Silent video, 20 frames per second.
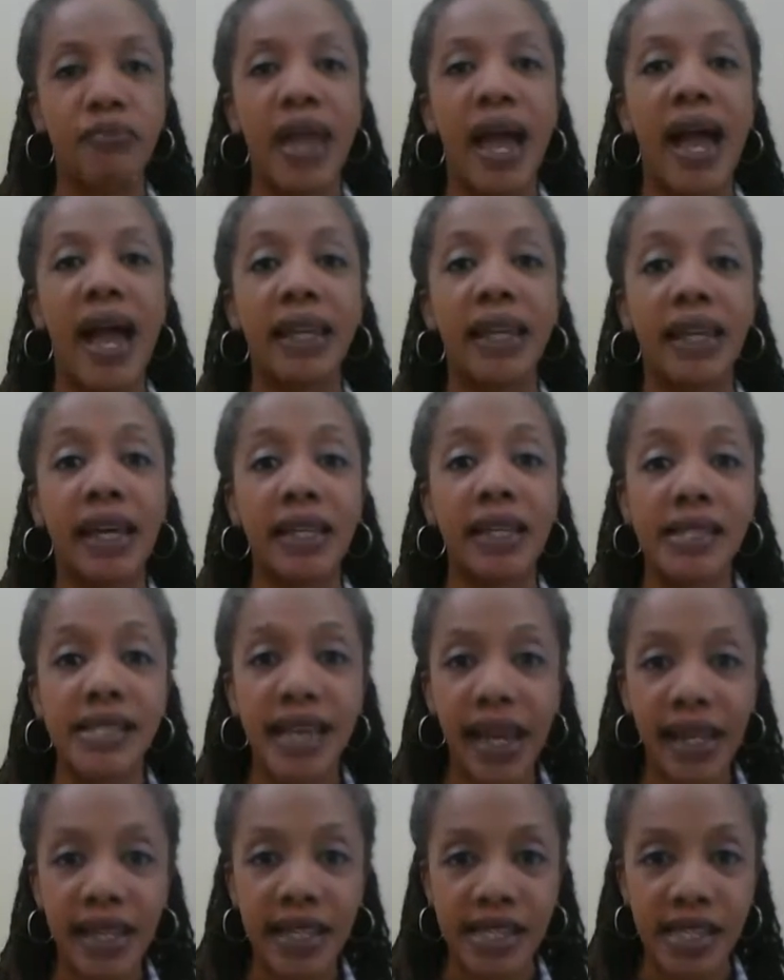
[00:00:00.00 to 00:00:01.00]
And a
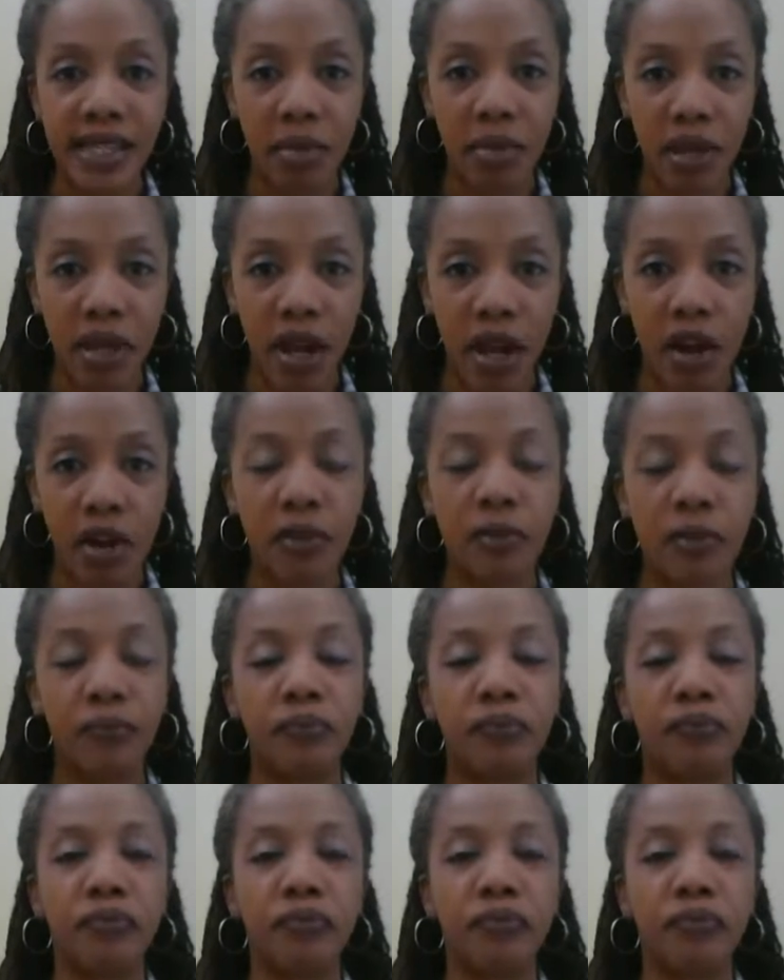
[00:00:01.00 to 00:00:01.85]
teleseminar